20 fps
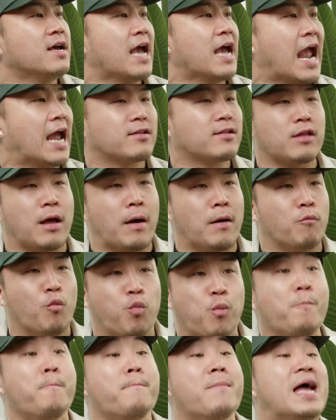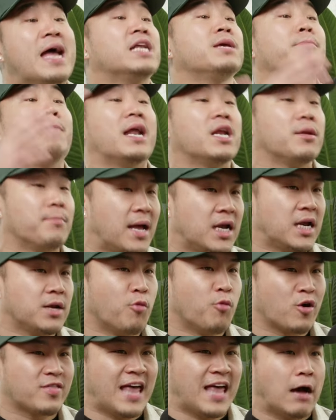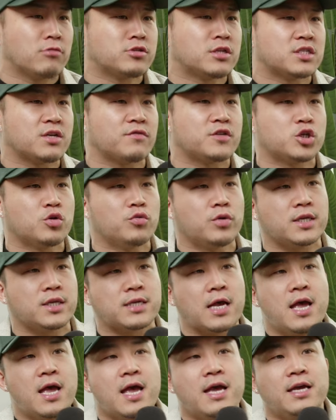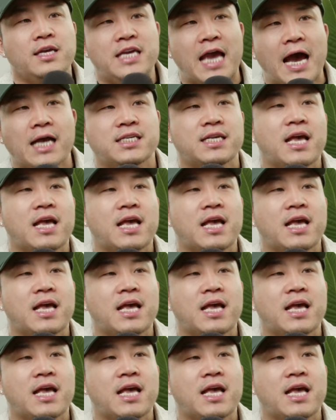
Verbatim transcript: and many, many, many more thousands of students. Yes,